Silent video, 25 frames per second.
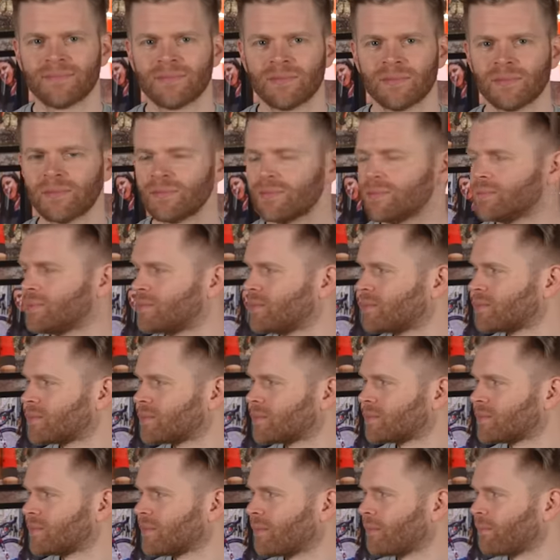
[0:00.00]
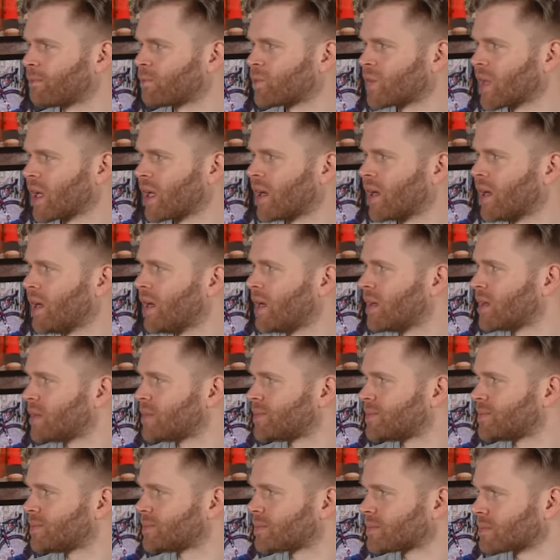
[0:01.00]

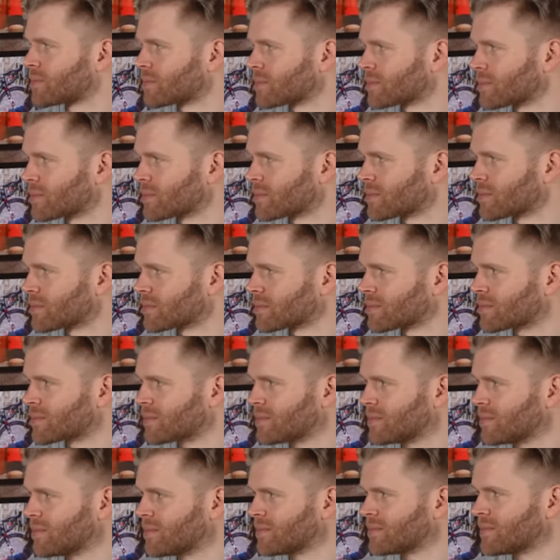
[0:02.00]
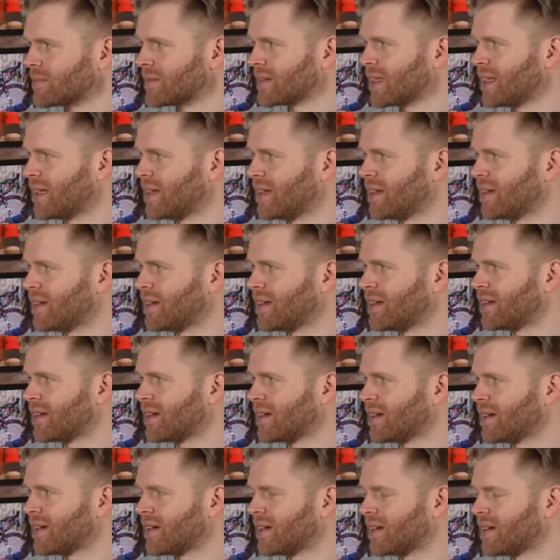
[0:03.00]

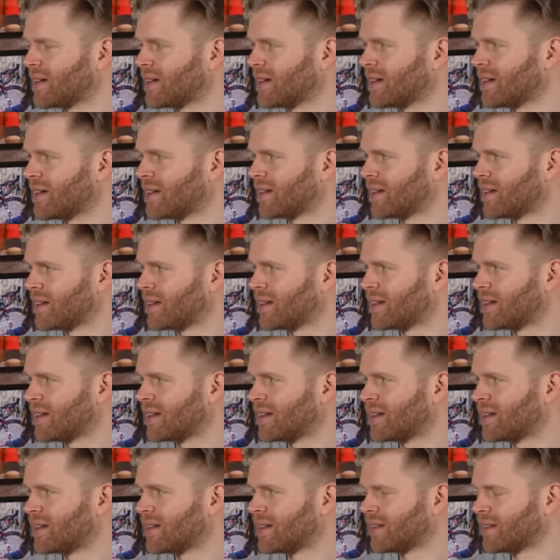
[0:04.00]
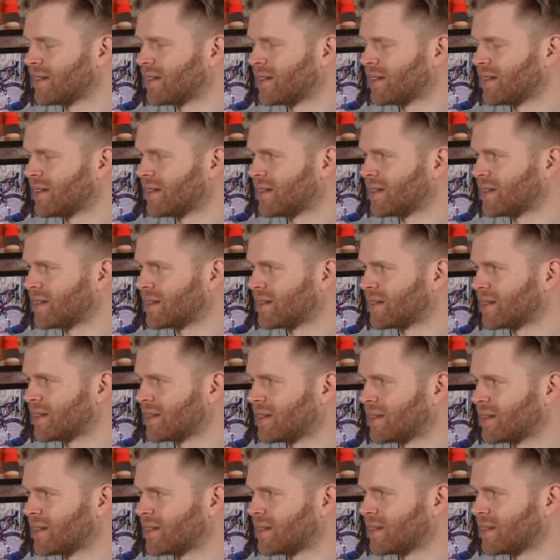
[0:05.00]
[no speech]